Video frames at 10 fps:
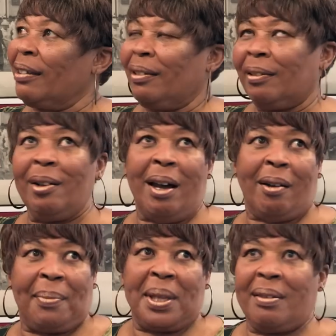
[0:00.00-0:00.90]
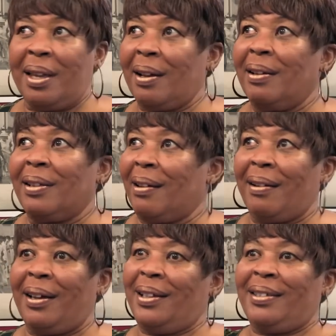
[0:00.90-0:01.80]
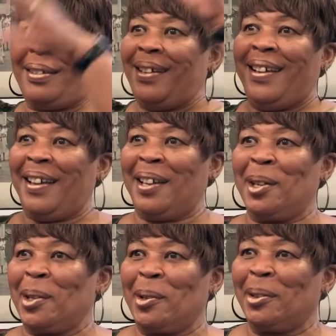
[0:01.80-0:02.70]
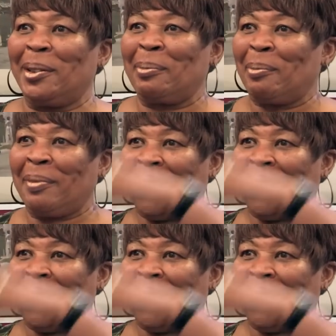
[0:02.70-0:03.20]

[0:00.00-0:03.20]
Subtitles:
thought, oh, coming to England. England is, you know,